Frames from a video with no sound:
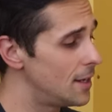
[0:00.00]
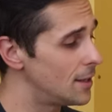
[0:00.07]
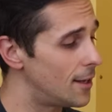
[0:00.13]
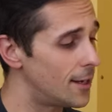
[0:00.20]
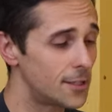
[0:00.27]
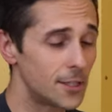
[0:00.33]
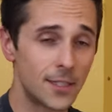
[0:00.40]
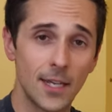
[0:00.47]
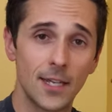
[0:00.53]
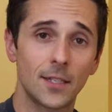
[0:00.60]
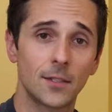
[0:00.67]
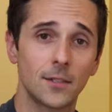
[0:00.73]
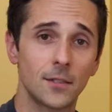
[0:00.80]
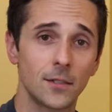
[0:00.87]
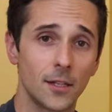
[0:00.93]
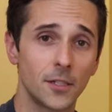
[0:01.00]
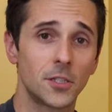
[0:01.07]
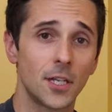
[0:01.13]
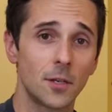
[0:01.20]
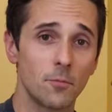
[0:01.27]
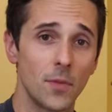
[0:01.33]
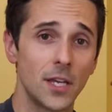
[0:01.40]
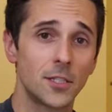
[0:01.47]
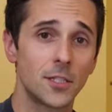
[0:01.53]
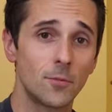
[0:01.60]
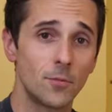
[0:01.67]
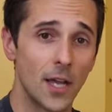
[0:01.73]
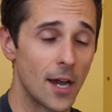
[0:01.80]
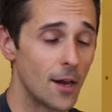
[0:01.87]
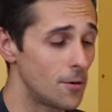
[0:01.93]
Logitech, Logitech makes
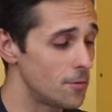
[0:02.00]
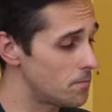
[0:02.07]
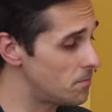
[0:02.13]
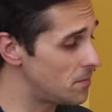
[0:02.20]
them now.